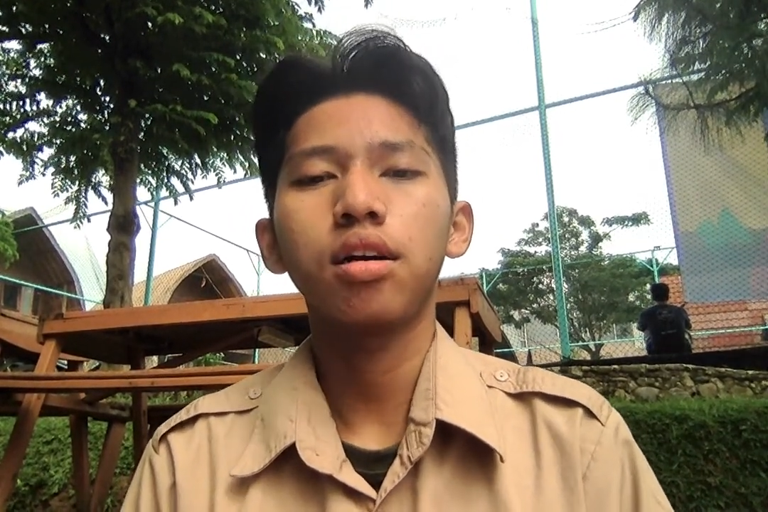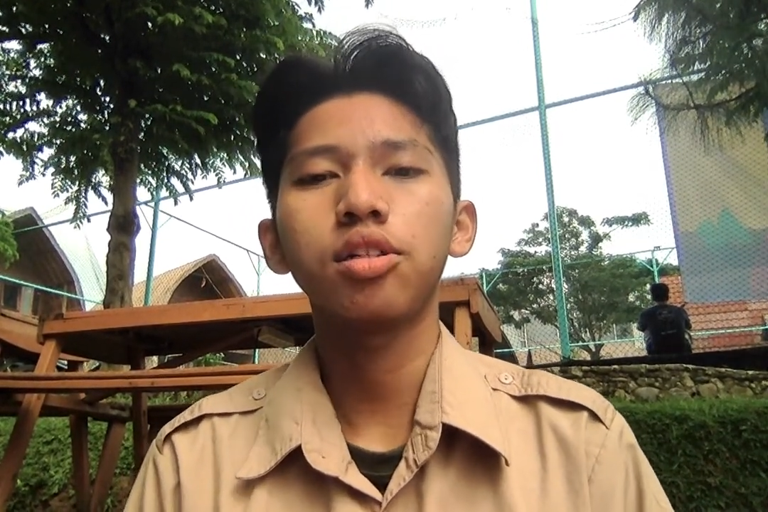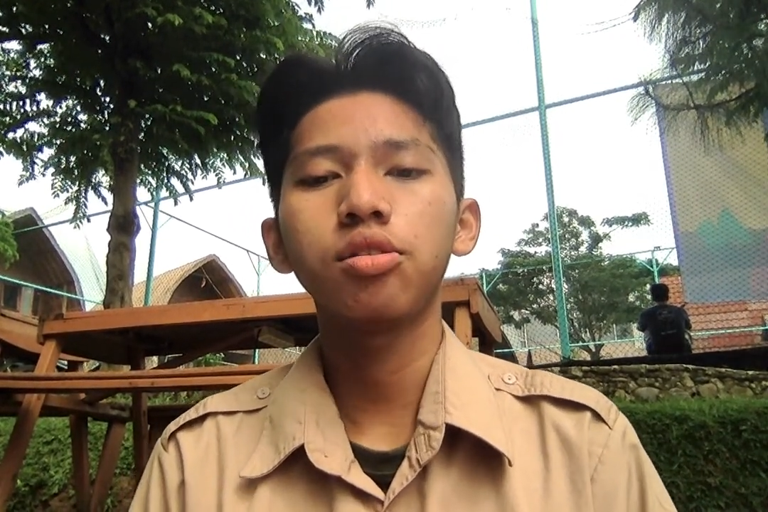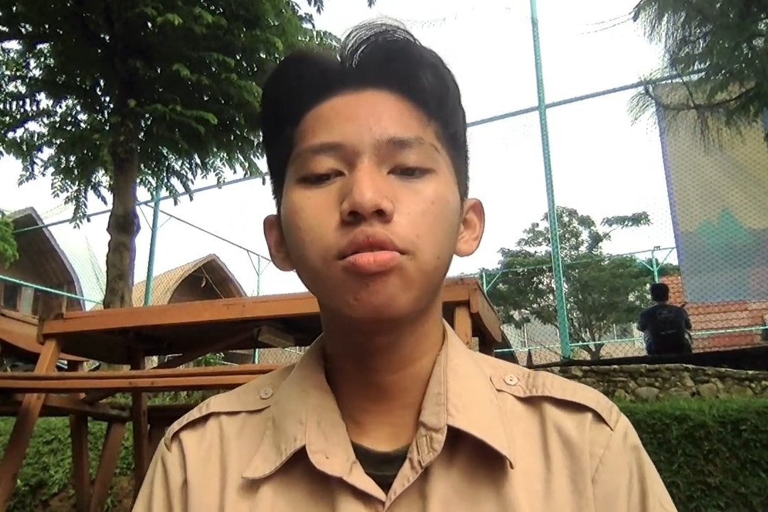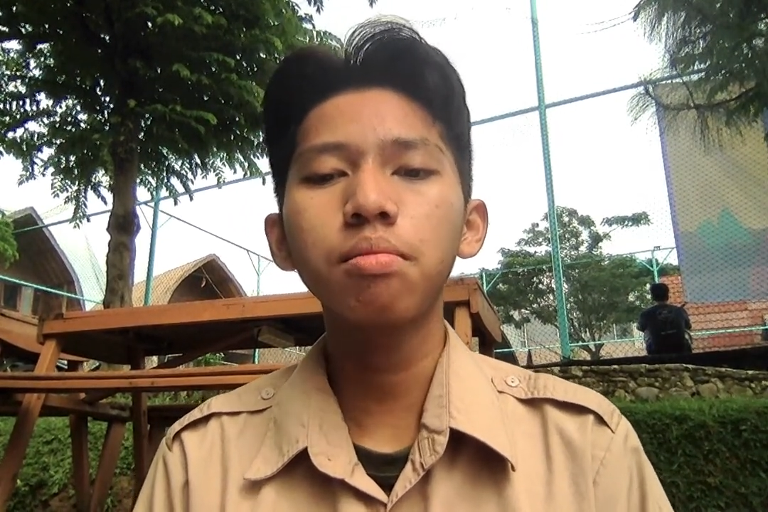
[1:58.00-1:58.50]
a
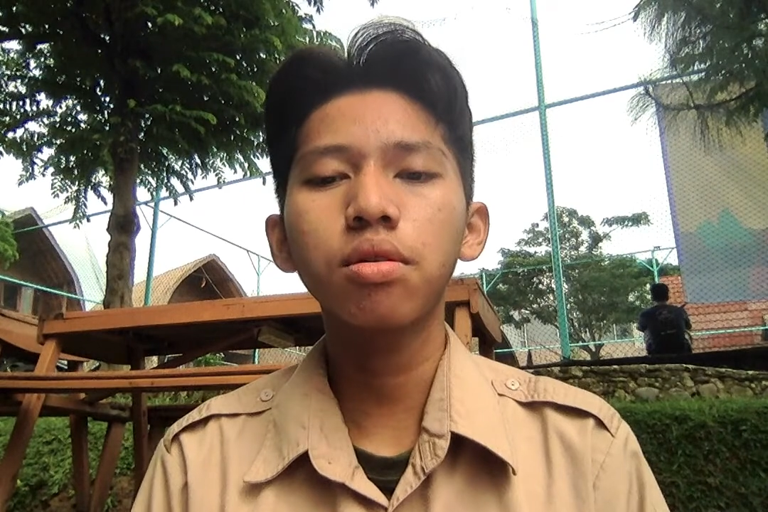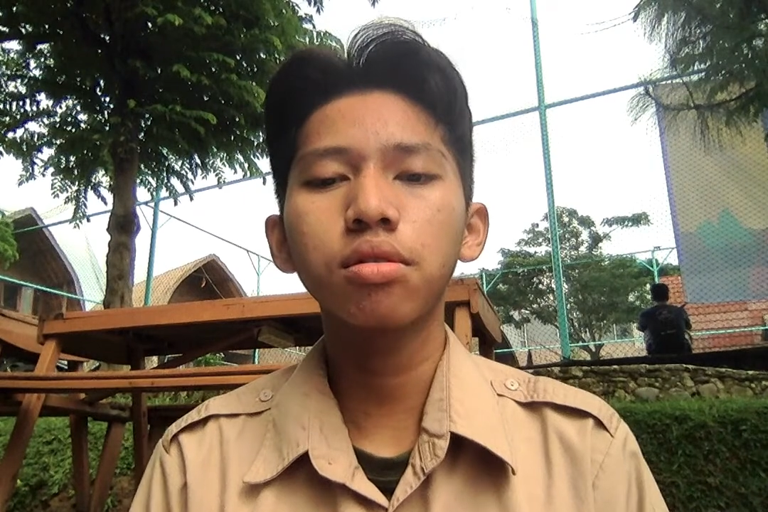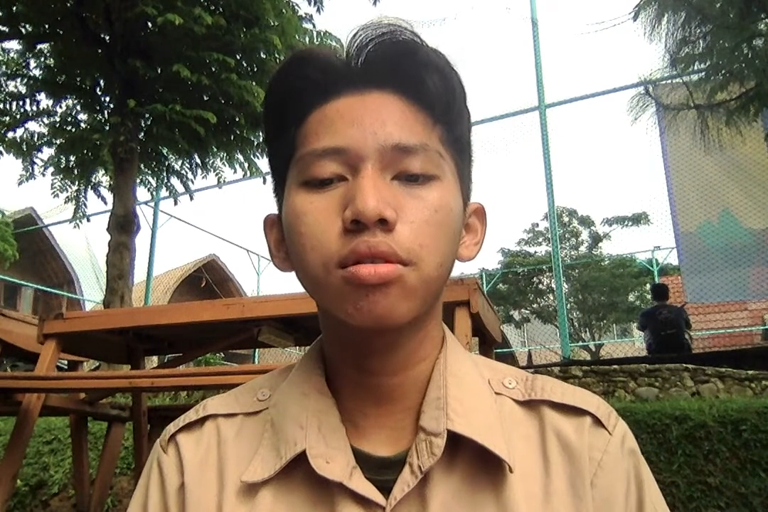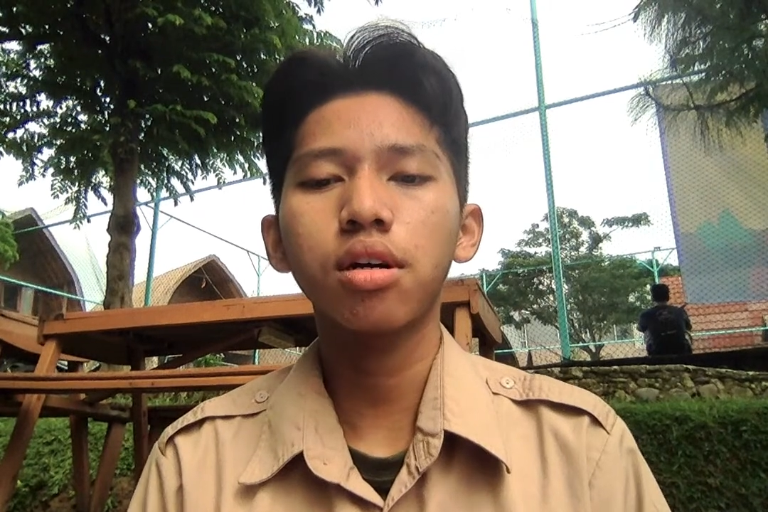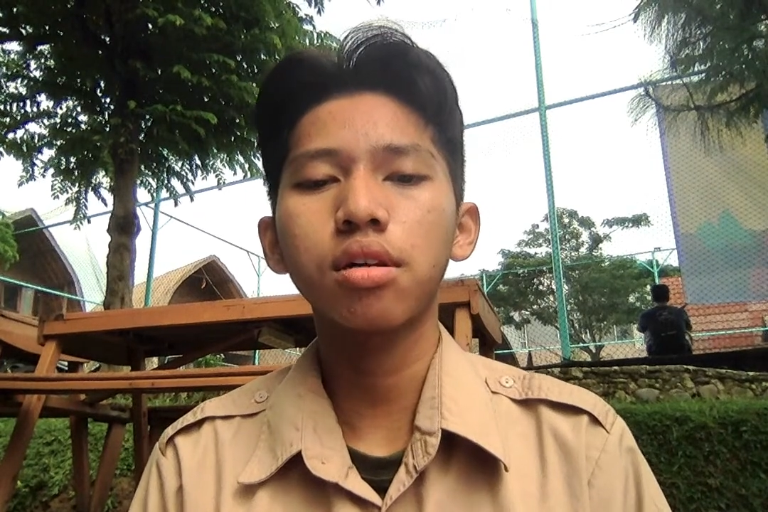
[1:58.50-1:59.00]
new
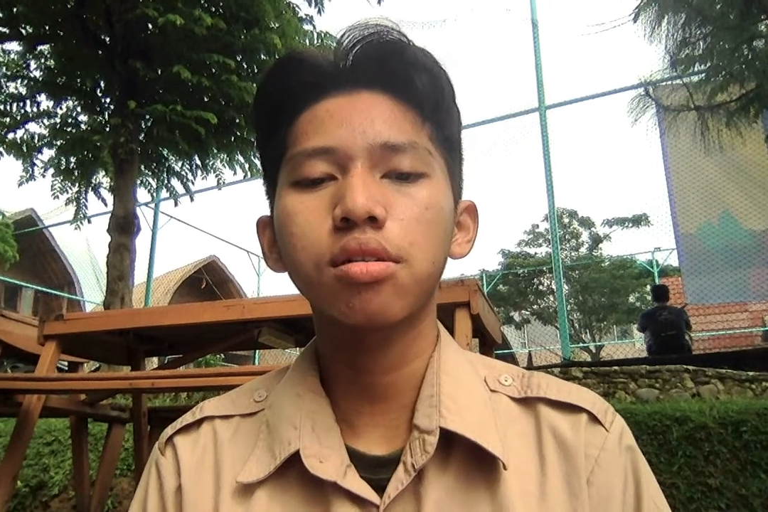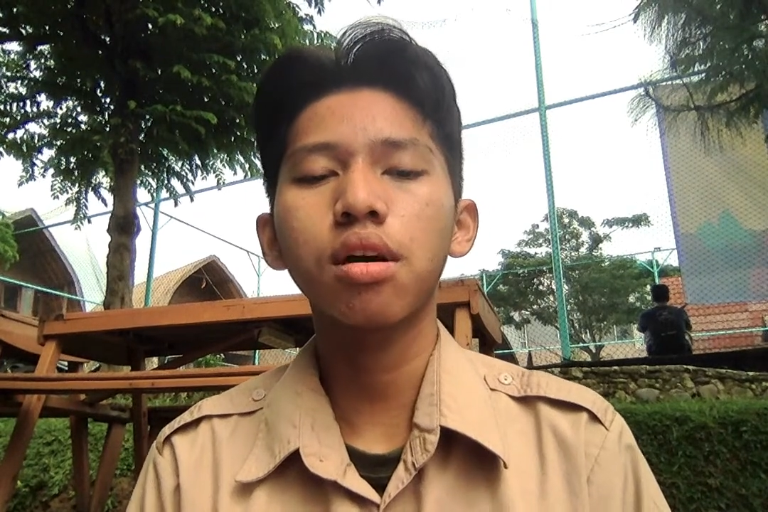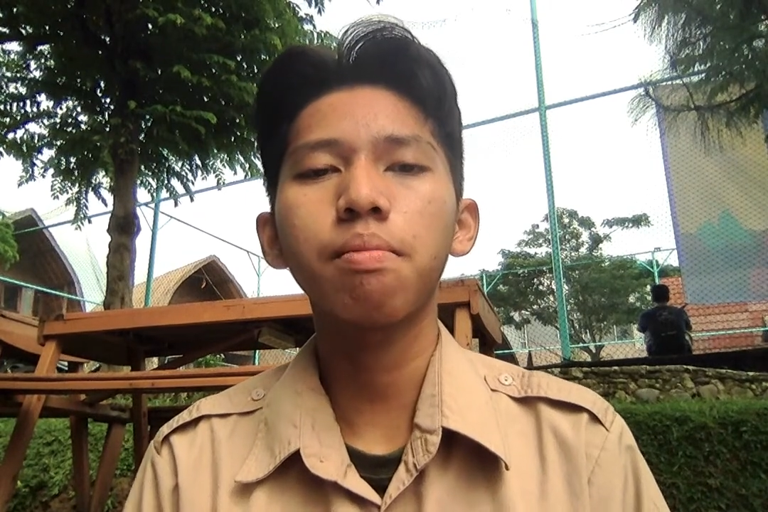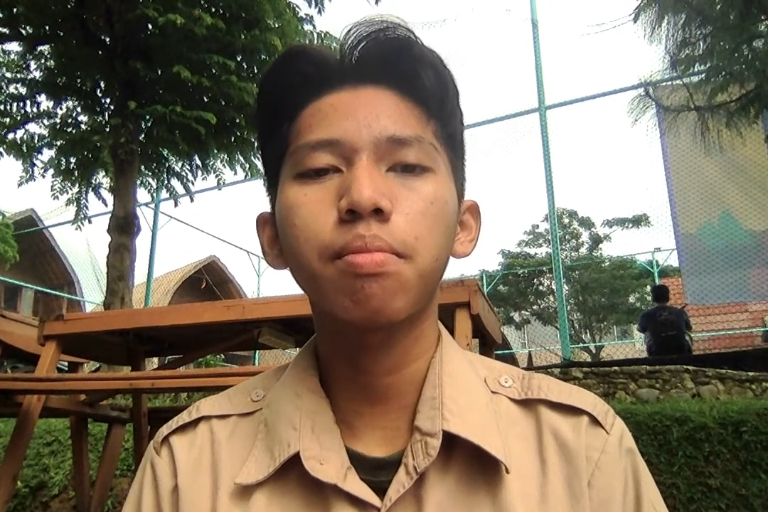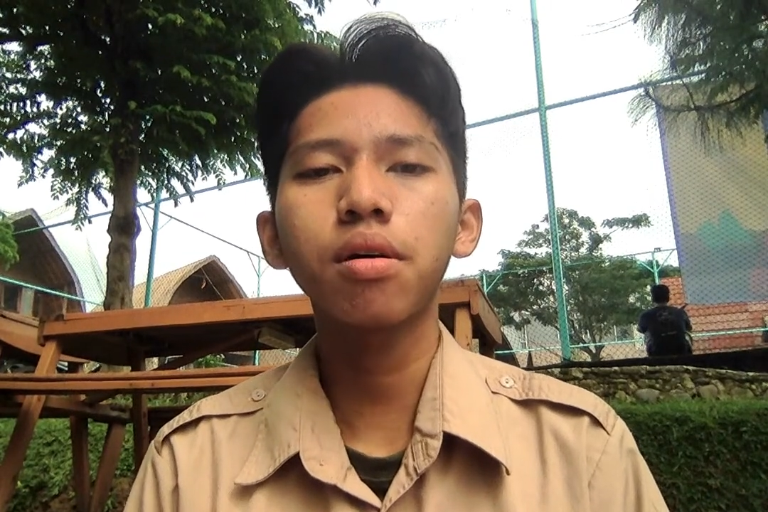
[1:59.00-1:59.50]
mountain
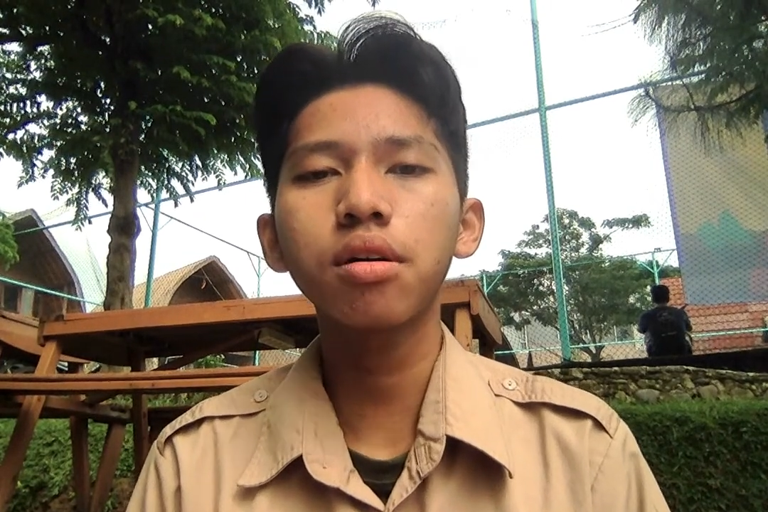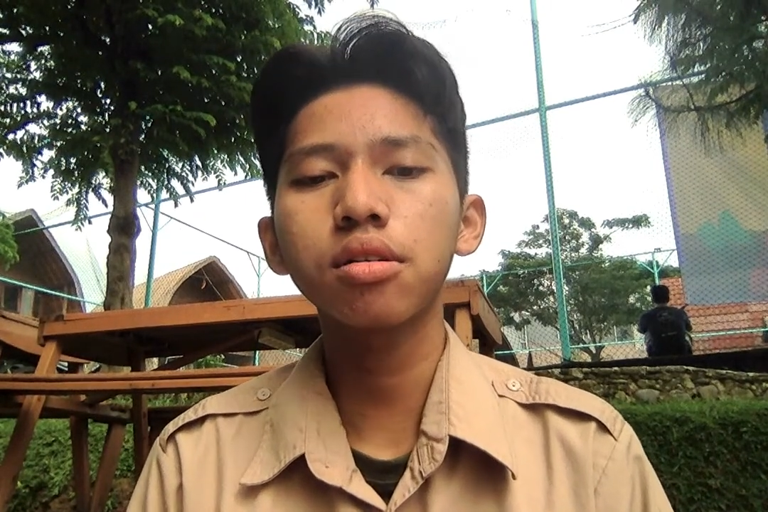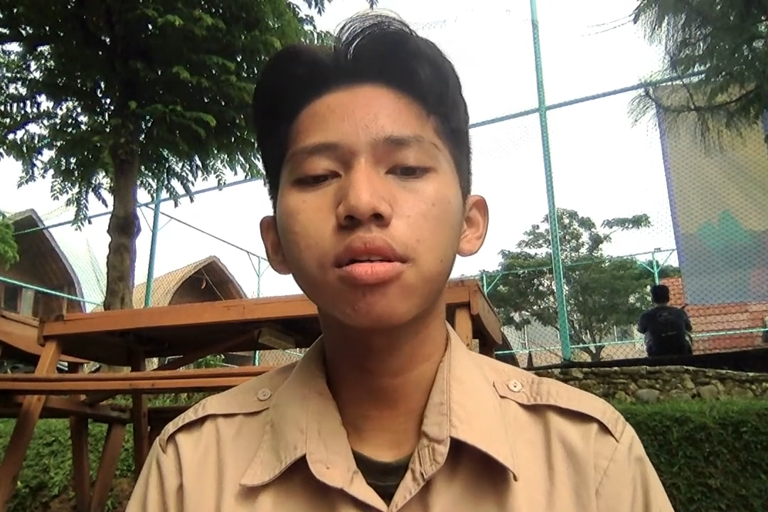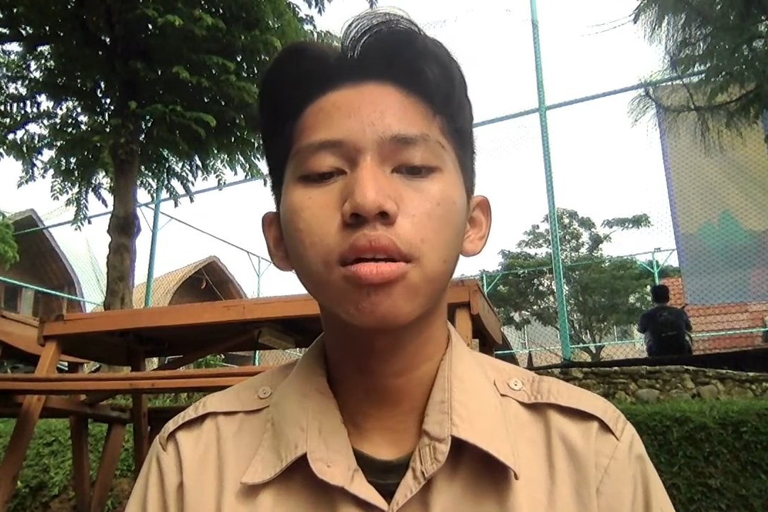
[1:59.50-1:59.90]
appeared